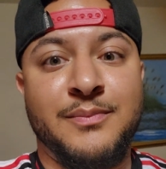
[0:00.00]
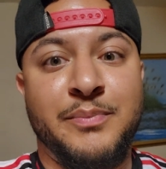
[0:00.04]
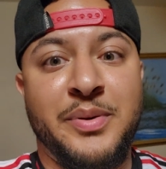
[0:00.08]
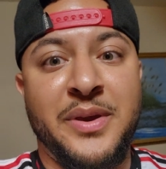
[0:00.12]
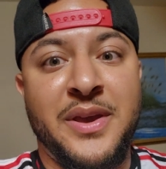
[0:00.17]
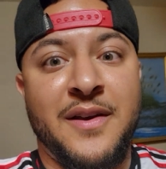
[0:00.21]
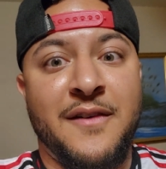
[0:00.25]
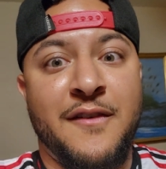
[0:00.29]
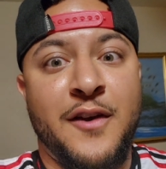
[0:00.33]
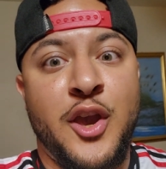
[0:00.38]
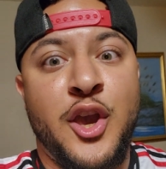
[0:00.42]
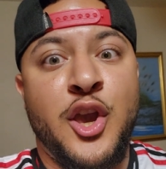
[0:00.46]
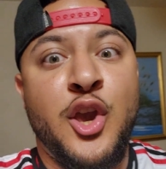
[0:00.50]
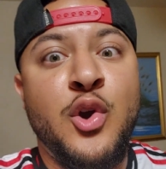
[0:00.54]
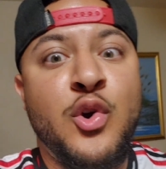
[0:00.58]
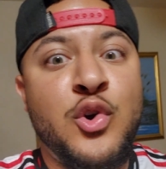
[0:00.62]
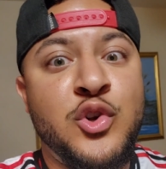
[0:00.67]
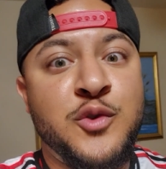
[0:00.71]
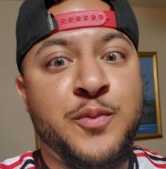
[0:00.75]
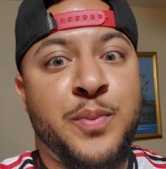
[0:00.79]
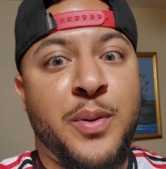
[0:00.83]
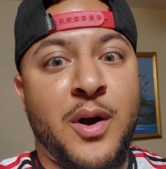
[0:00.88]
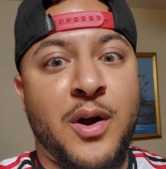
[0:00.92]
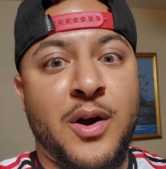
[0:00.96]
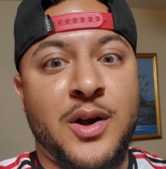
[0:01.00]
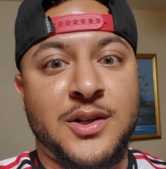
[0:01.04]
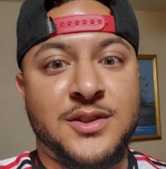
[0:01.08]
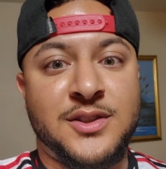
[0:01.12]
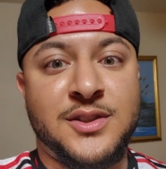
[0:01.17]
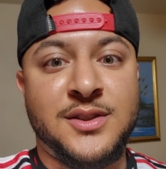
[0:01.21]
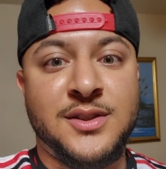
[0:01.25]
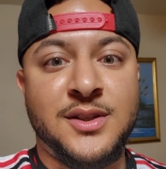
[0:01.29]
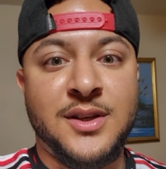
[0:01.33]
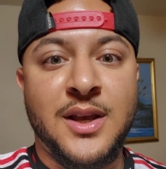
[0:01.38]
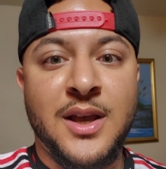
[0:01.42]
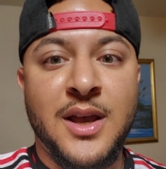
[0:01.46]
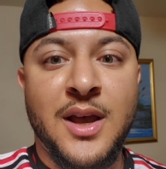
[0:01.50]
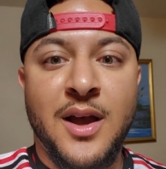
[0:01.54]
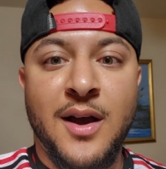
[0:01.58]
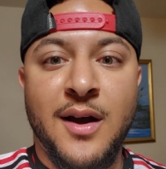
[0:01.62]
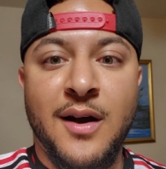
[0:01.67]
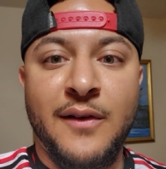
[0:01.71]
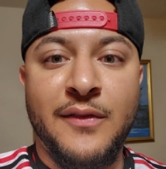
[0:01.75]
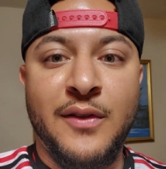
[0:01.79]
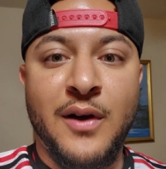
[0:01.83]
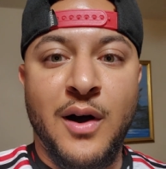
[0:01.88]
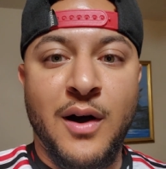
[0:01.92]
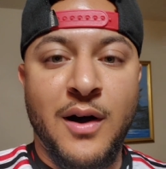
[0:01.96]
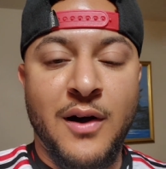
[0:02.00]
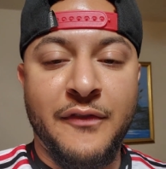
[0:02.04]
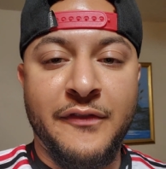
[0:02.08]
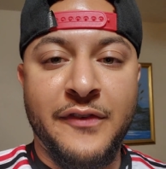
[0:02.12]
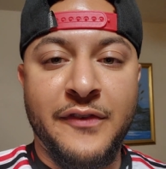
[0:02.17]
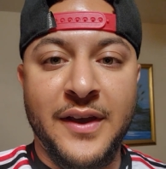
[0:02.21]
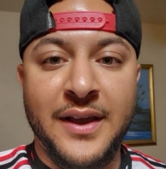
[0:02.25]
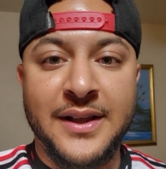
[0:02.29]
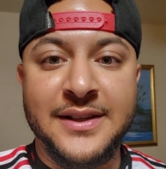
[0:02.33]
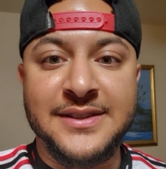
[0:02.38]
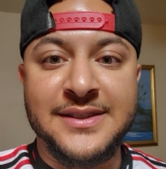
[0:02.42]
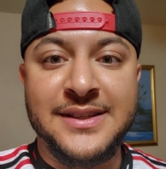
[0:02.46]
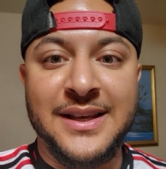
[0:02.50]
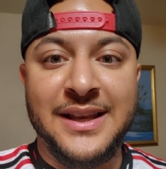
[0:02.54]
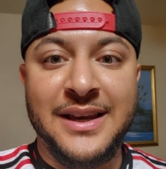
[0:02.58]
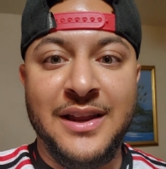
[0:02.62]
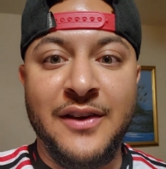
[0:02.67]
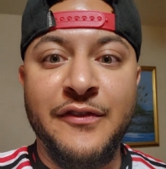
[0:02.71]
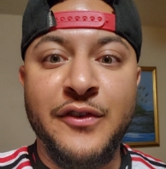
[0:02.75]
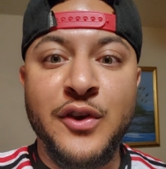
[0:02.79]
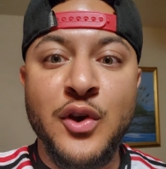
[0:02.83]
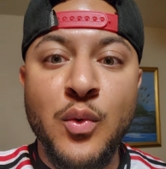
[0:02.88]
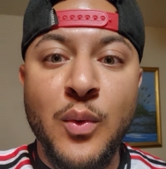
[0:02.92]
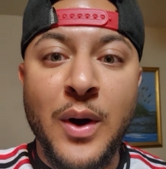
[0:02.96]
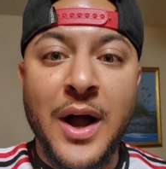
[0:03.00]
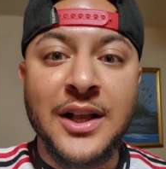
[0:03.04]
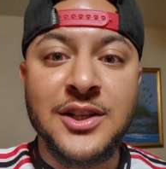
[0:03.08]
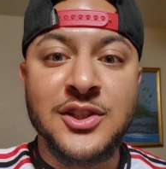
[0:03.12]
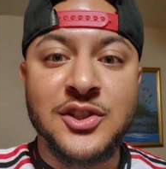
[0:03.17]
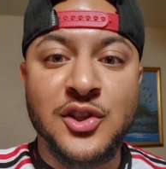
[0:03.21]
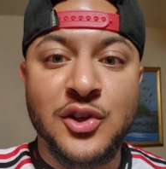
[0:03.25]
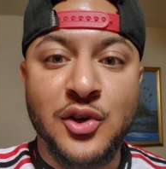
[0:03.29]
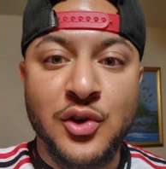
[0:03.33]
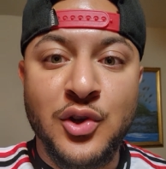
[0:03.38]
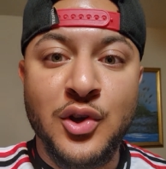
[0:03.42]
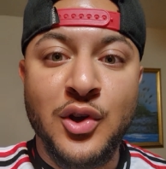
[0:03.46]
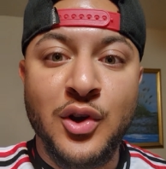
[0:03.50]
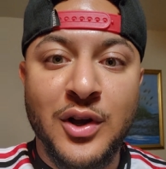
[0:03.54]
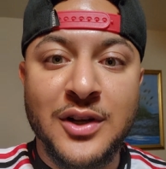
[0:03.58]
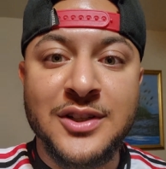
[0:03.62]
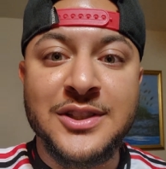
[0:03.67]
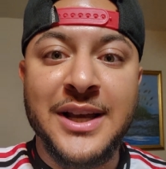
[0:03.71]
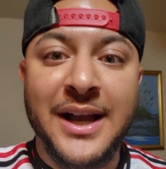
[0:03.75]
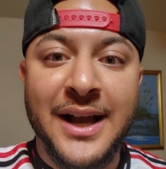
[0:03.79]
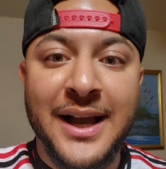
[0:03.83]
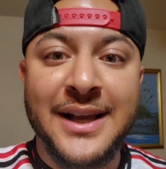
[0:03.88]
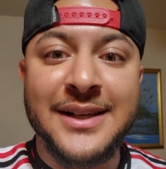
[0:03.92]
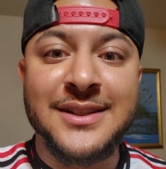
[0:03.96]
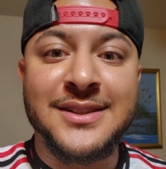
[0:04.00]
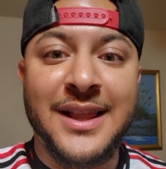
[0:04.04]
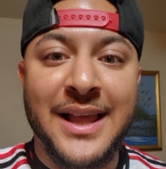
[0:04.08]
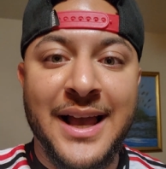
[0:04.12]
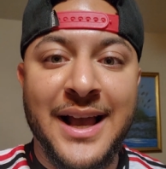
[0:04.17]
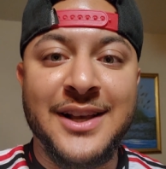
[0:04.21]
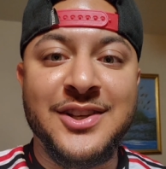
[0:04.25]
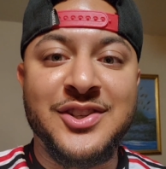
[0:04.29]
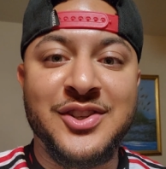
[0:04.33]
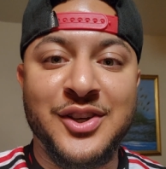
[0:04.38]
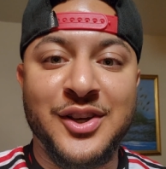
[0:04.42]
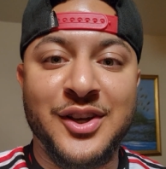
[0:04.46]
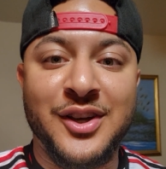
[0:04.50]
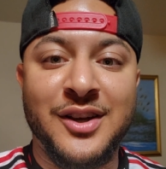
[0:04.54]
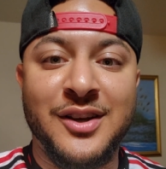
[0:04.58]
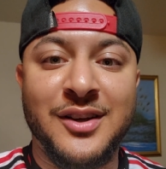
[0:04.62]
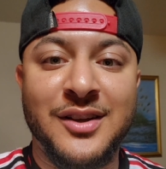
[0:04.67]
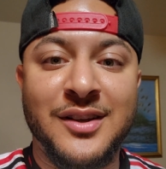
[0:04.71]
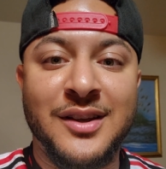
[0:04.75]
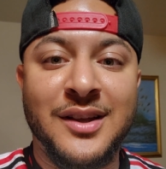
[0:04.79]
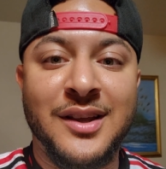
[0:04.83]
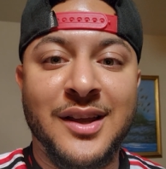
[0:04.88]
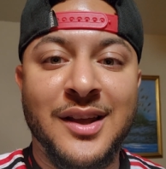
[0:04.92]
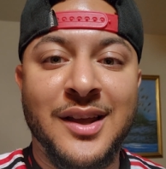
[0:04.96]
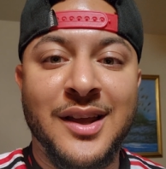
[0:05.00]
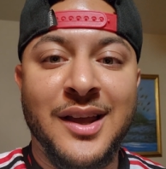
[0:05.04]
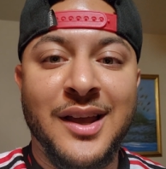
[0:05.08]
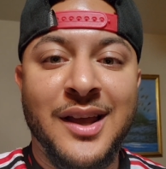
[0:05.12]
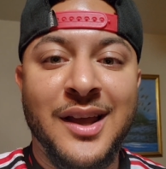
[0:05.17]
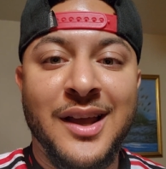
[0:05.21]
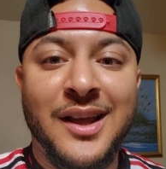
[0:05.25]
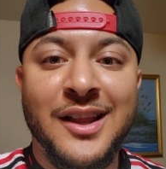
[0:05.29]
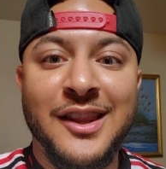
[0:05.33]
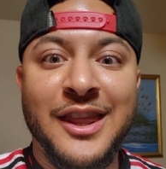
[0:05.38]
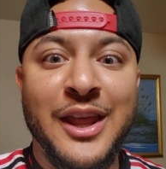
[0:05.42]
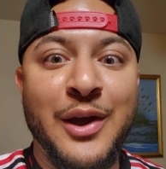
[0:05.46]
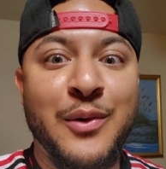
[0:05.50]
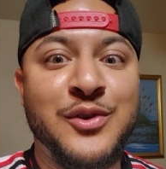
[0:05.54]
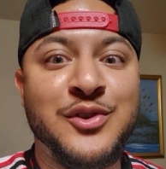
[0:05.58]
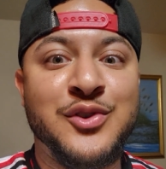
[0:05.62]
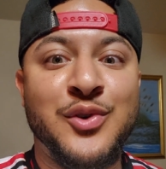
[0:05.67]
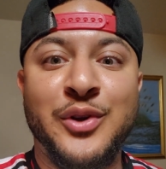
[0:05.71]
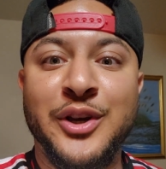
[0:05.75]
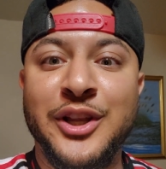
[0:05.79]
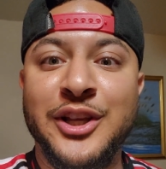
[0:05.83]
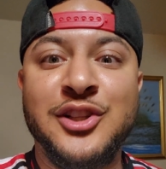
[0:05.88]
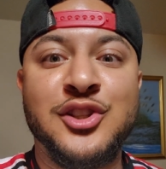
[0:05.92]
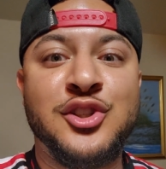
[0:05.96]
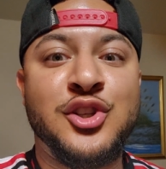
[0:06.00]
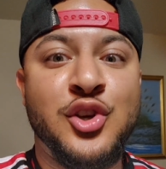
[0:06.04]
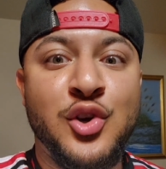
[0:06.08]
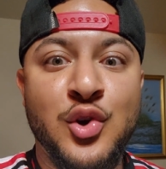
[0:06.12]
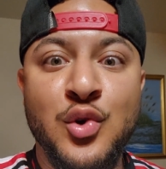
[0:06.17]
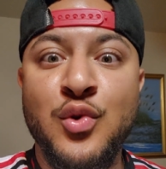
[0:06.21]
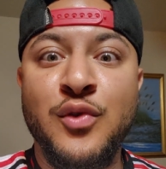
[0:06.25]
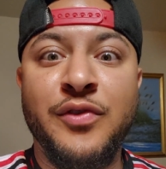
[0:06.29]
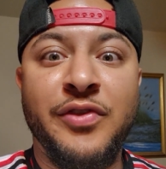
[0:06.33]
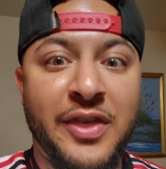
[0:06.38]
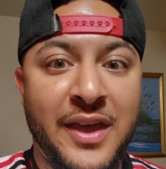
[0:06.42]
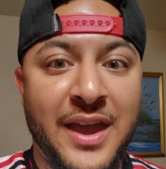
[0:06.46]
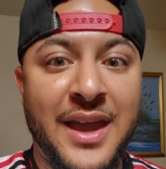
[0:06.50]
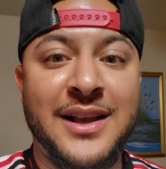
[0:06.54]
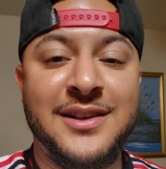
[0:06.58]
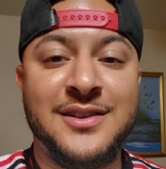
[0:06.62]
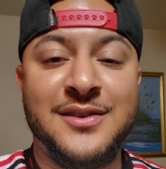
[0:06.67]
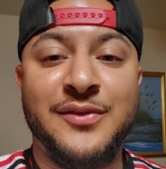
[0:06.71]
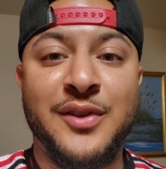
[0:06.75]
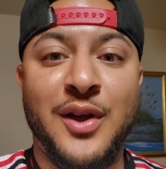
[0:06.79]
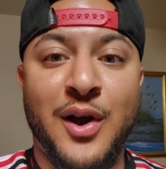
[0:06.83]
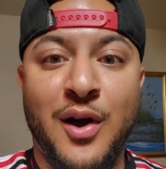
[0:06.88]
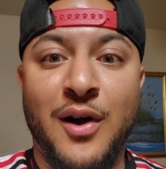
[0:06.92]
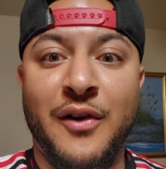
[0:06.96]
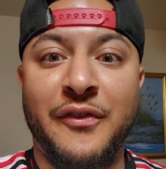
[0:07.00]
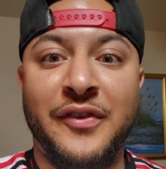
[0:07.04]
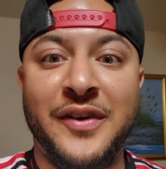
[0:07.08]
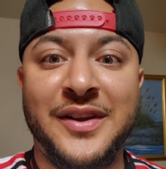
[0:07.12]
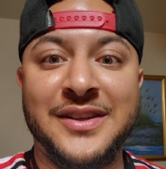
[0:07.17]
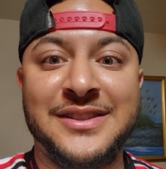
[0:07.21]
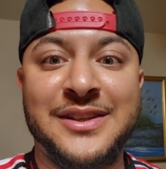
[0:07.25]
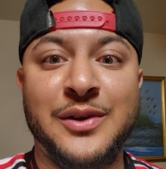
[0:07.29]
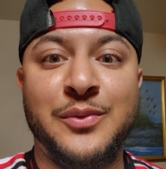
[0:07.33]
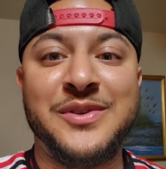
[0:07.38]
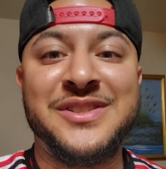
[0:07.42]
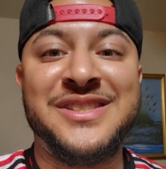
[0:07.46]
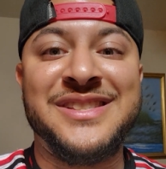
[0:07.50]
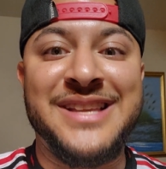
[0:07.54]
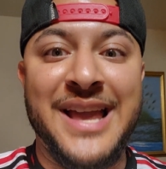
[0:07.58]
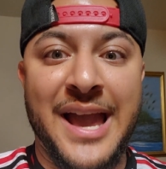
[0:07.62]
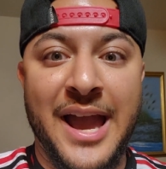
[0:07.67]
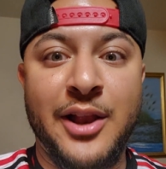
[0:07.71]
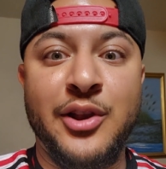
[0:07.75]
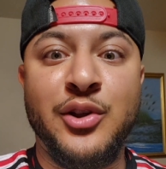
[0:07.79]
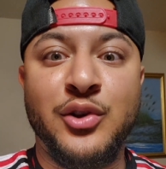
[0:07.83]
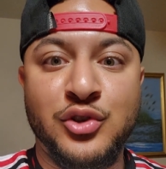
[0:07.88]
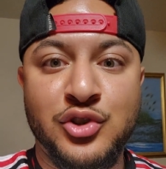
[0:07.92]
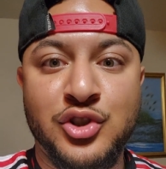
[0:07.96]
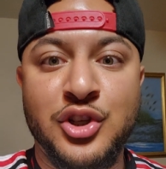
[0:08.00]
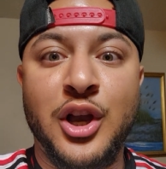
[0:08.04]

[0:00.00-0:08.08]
be a huge parts of the offense. And if you watched the New York Giants last year, there was only two things of the offense. It was Daniel